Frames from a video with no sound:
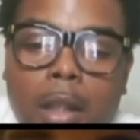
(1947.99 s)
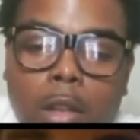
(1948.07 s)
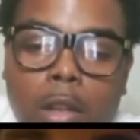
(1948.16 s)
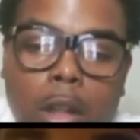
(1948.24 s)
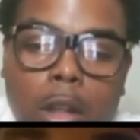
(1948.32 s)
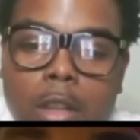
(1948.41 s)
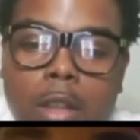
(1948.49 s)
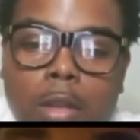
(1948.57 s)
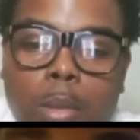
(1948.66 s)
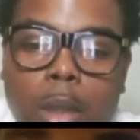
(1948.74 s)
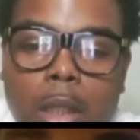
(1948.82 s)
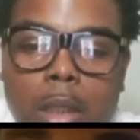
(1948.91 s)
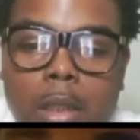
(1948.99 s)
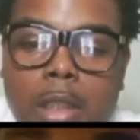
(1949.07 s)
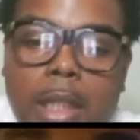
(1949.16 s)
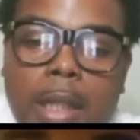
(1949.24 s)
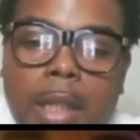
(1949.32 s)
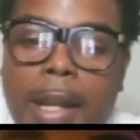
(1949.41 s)
you know, you just want to
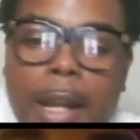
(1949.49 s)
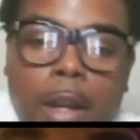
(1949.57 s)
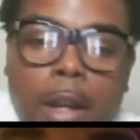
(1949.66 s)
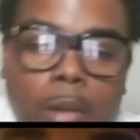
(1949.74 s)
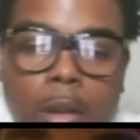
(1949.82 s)
shut down